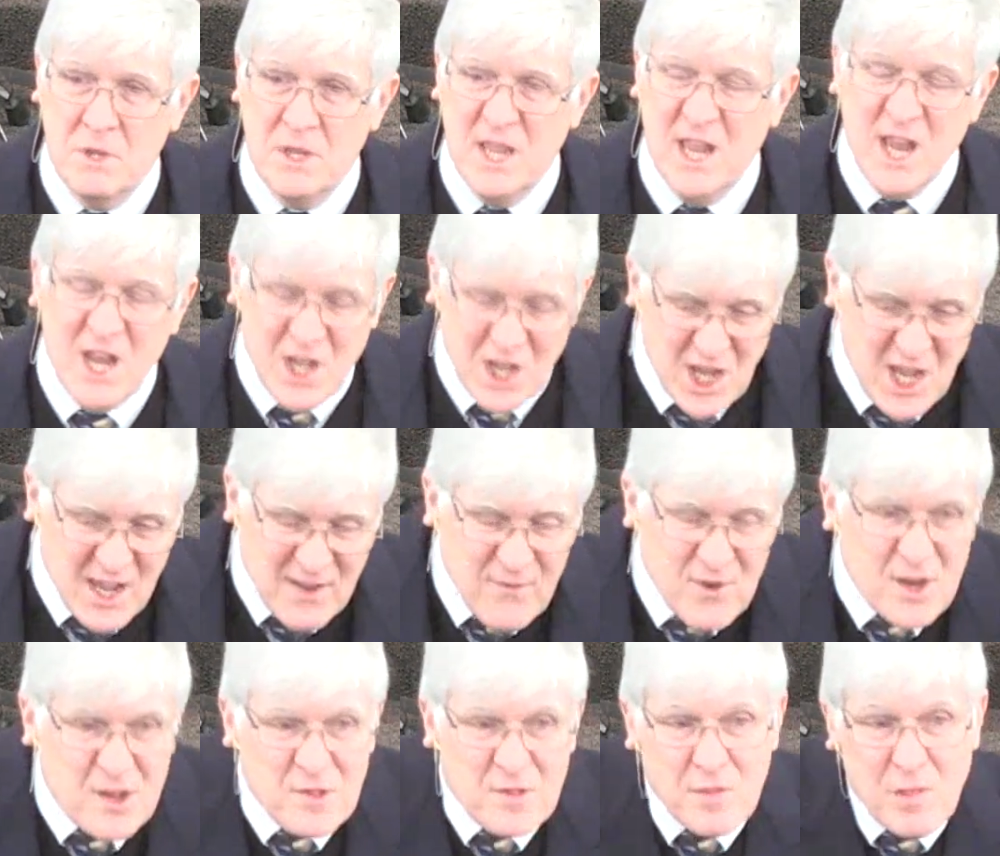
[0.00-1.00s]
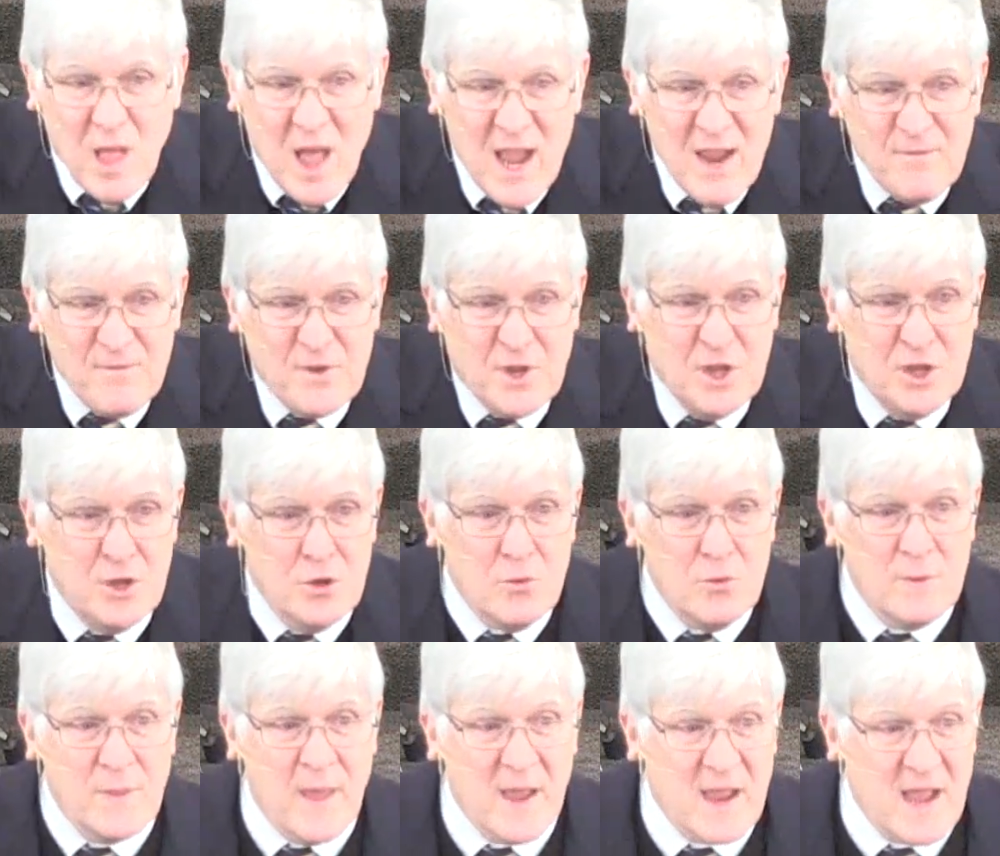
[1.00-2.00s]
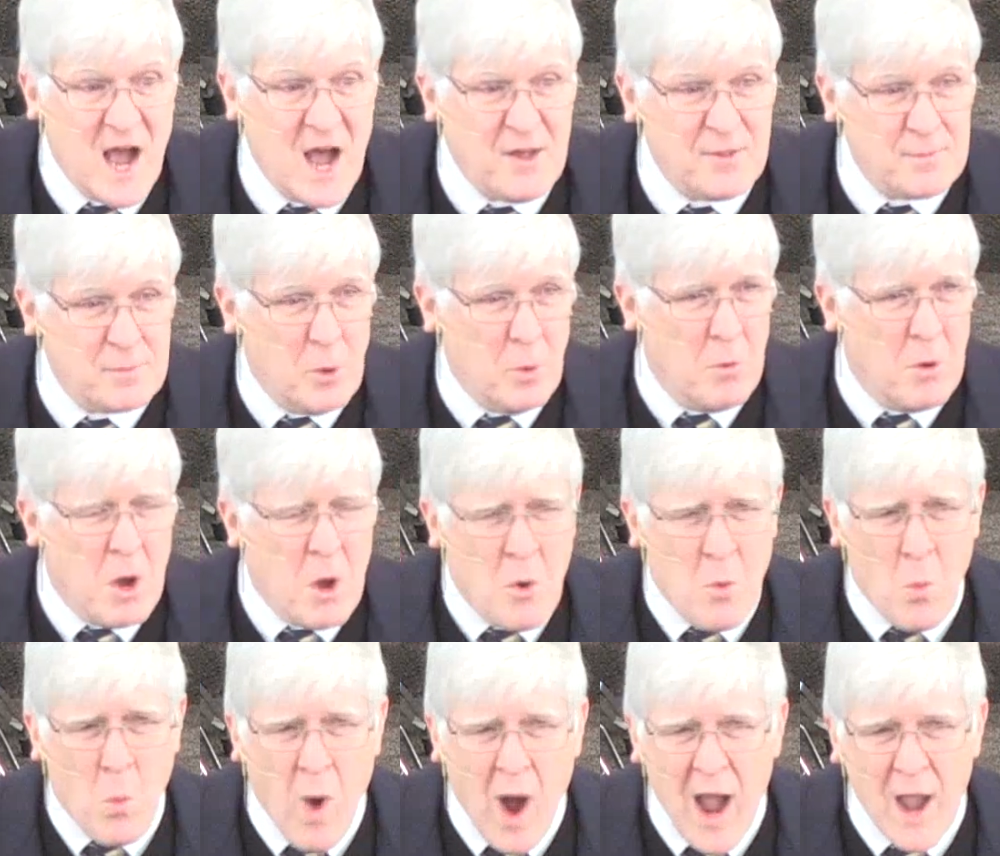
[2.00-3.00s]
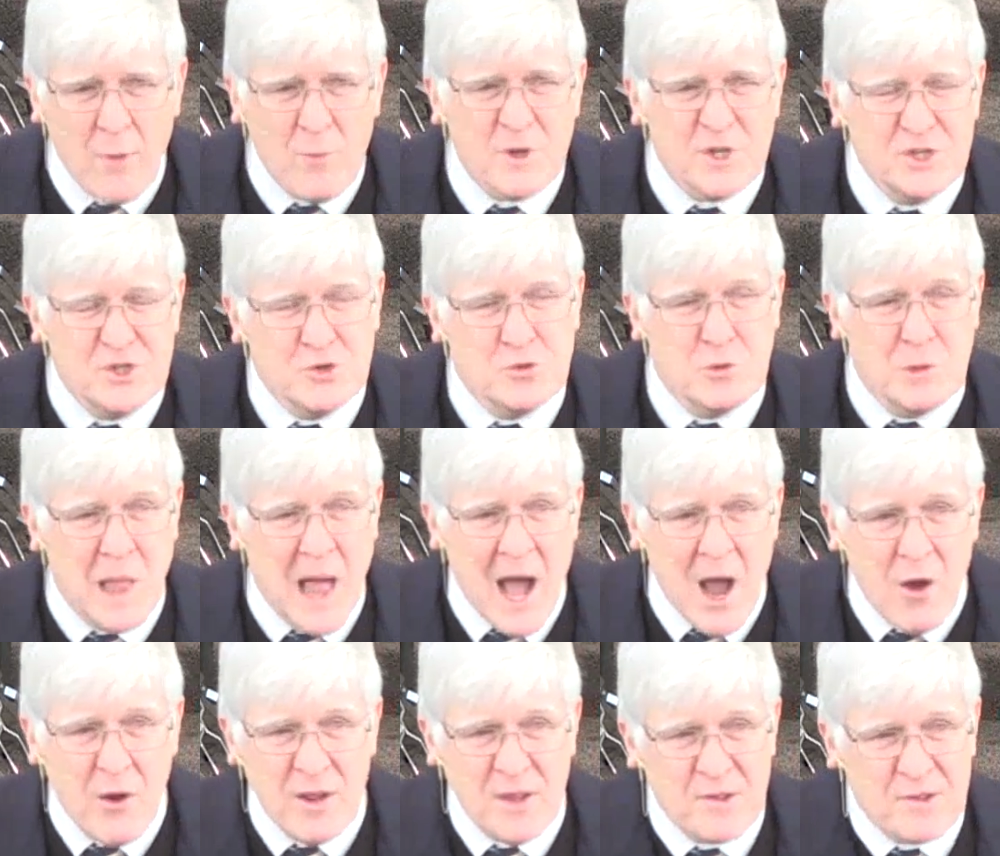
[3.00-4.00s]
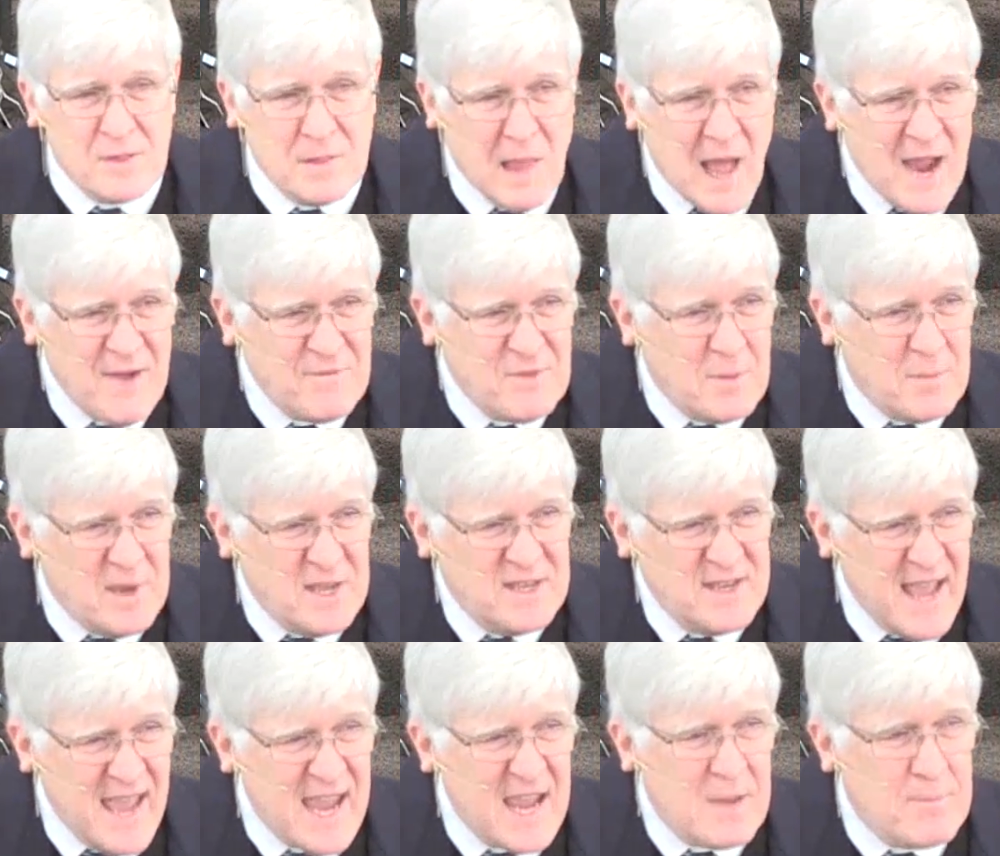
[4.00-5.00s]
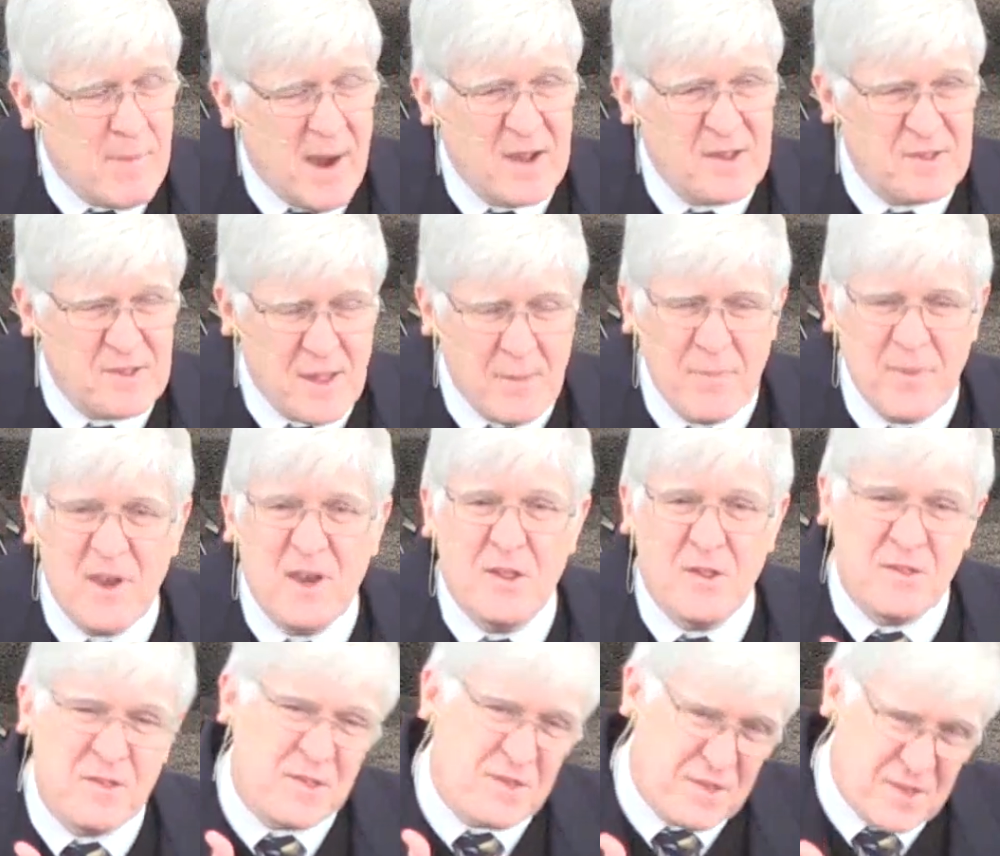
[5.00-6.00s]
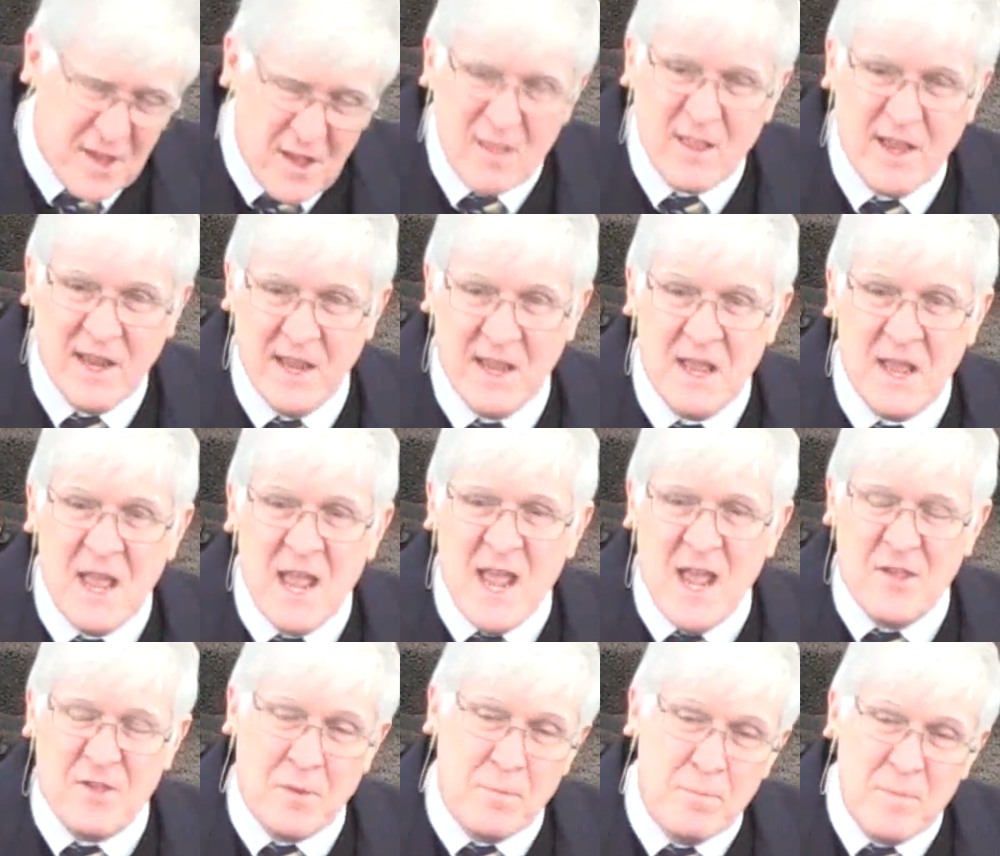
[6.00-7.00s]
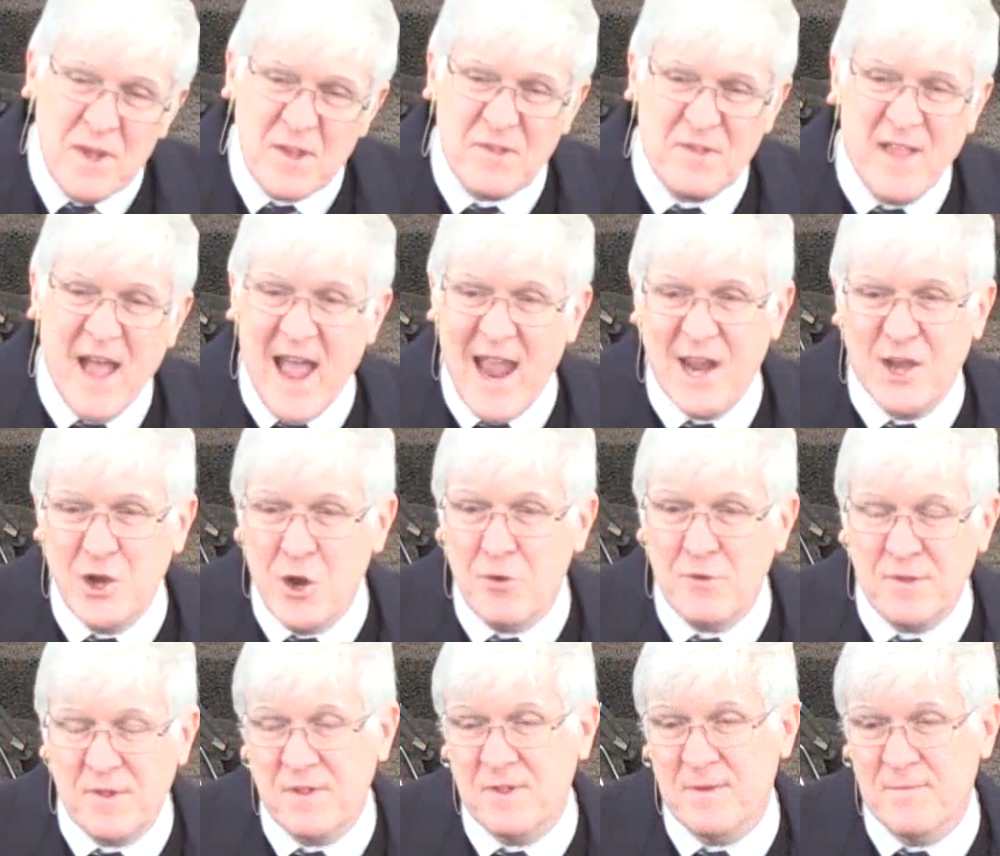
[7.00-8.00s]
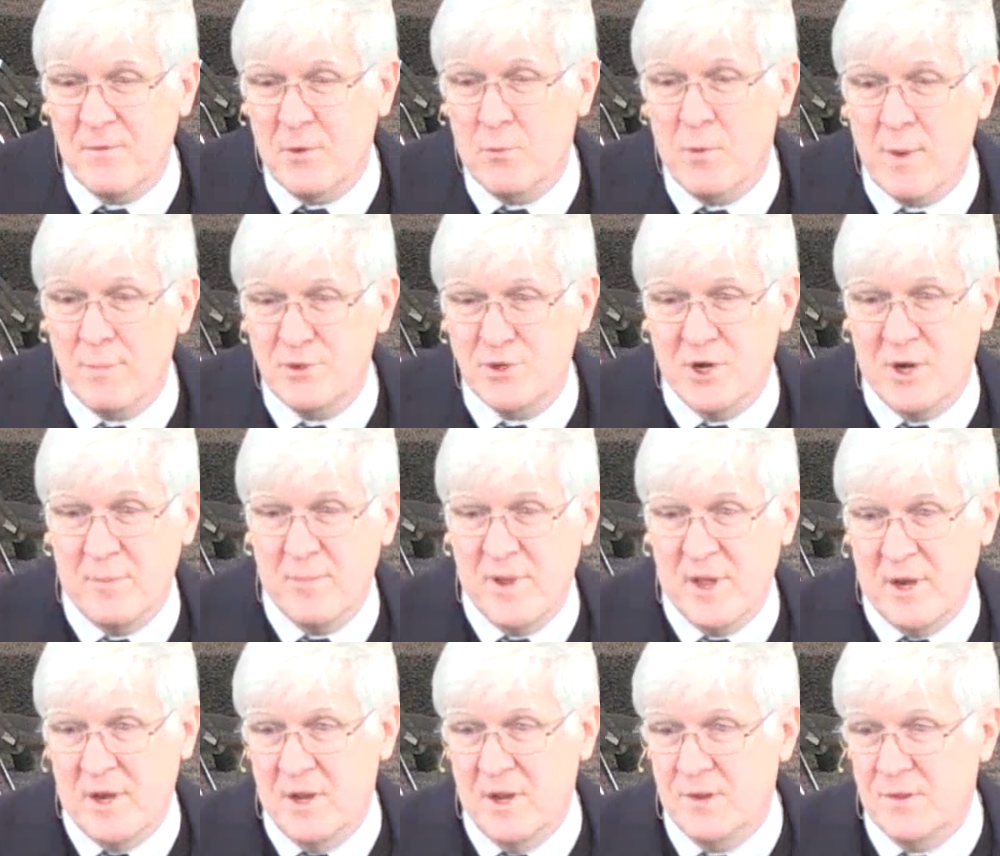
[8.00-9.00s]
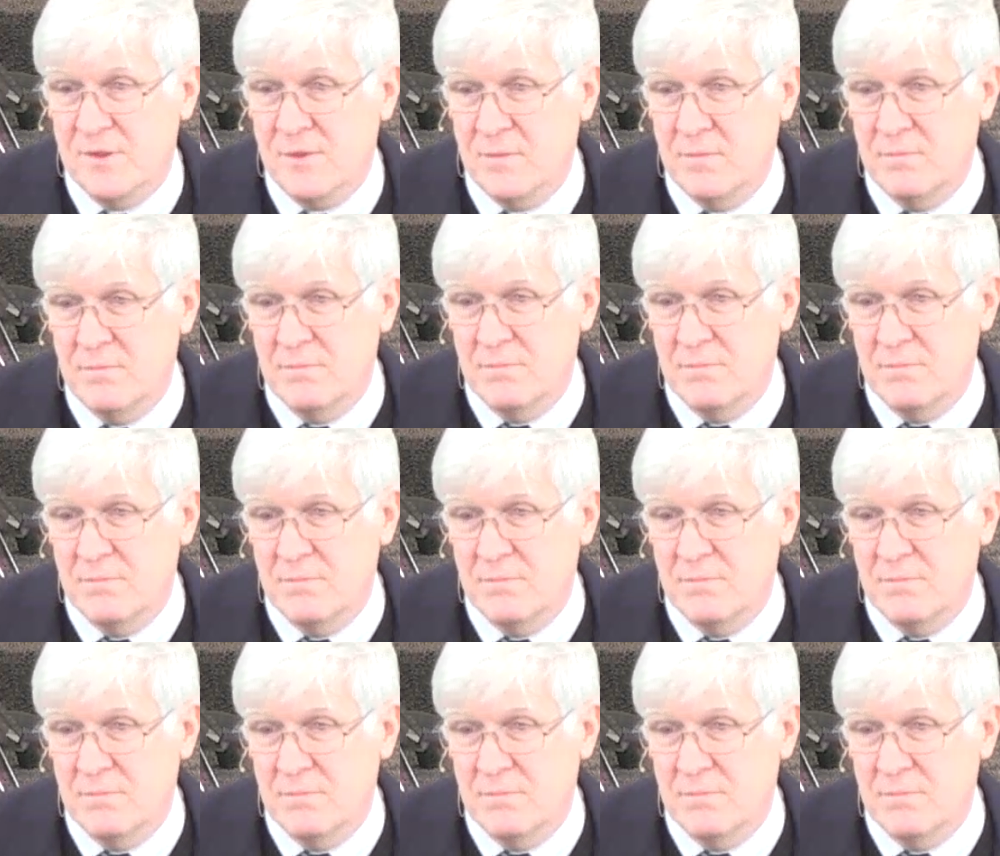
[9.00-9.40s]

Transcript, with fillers: He'd given his life to you in the gospel. Why would you allow his life to be taken by something as silly as a misdiagnosis of a ruptured appendix?